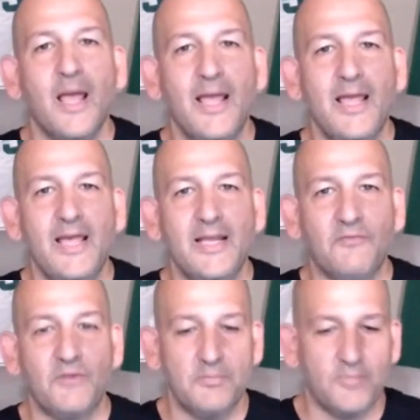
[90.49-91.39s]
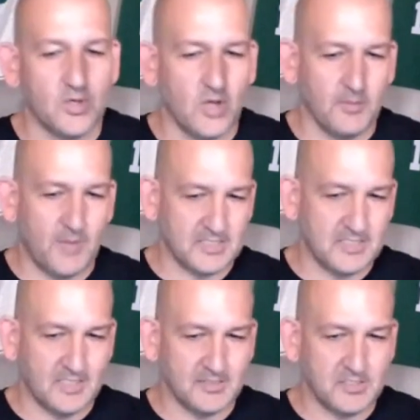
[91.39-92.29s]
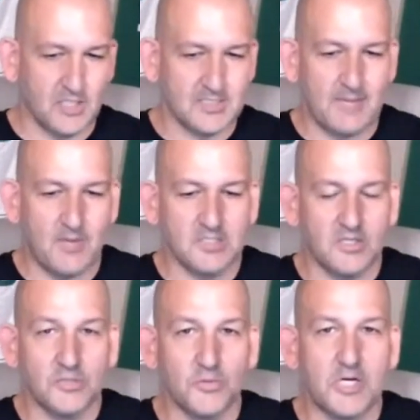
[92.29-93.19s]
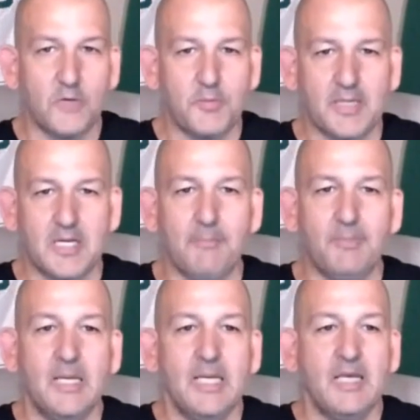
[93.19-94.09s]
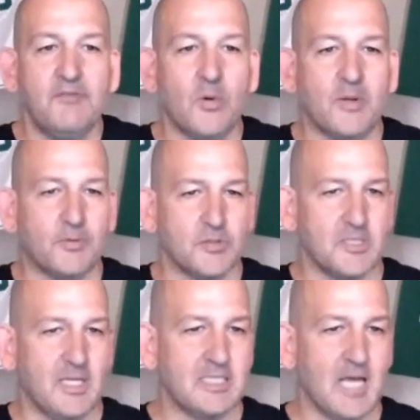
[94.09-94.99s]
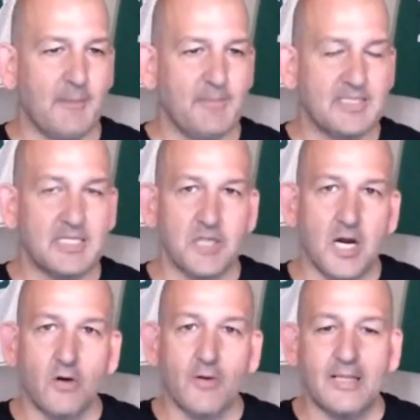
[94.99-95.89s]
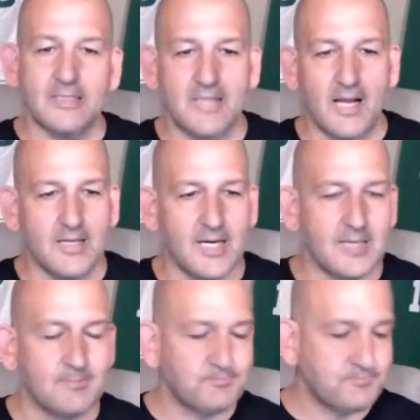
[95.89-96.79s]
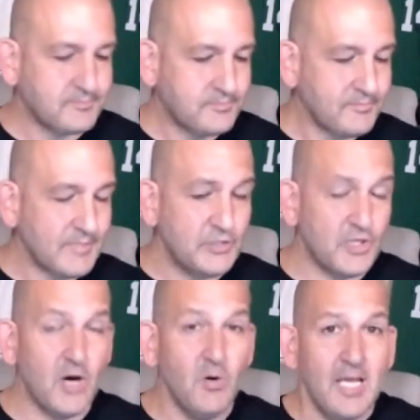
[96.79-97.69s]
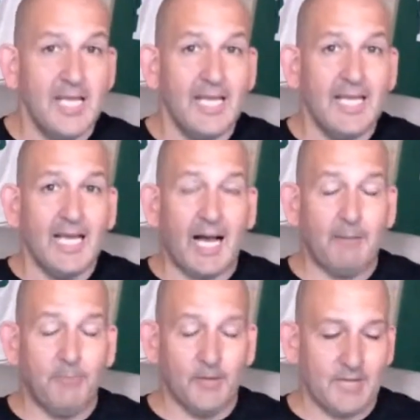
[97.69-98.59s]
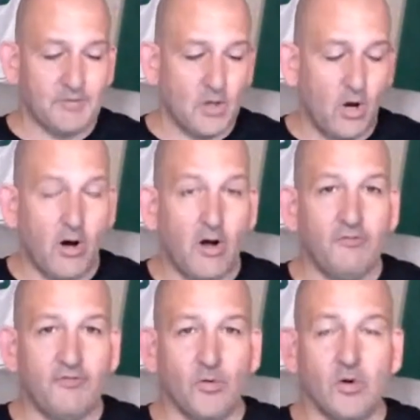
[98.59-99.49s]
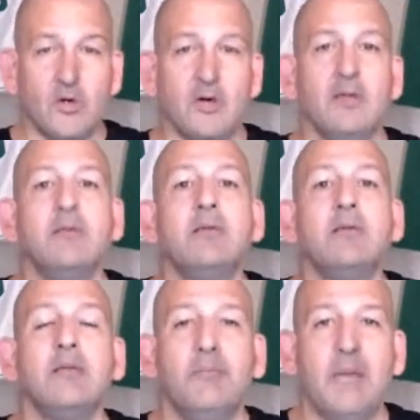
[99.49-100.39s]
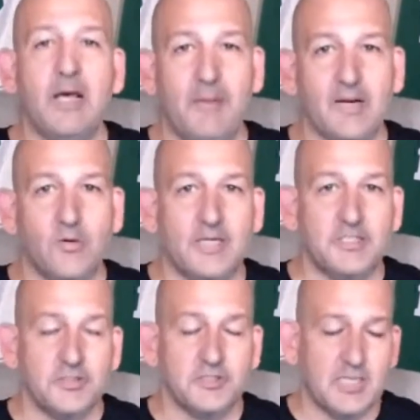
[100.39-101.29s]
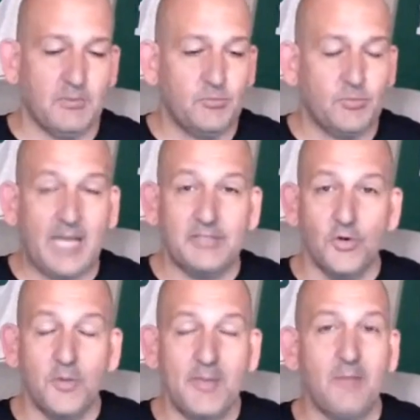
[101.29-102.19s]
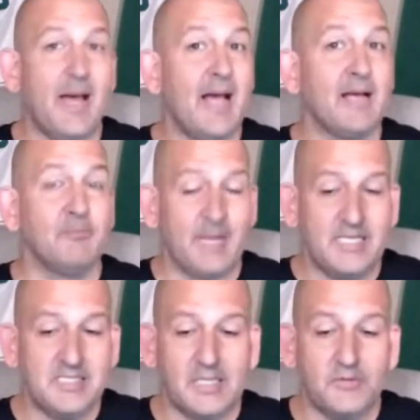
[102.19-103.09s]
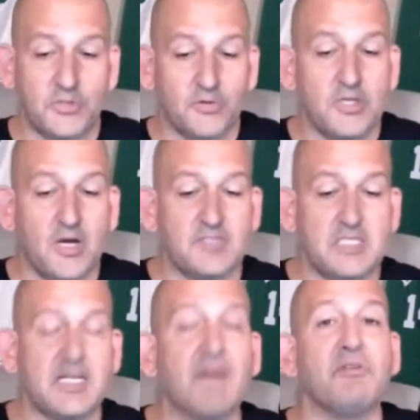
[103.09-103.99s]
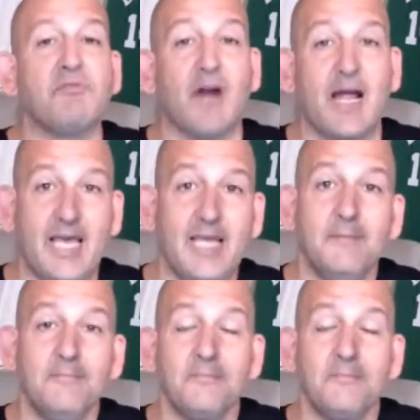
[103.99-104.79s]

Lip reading: And I've written a book called Boston Celtics All-Time All-Stars, which I hope you pick up. If you want a personalized copy, it's at johncorrales.com. So I put out the call for mailbag questions. I do a mailbag basically during the offseason every Friday.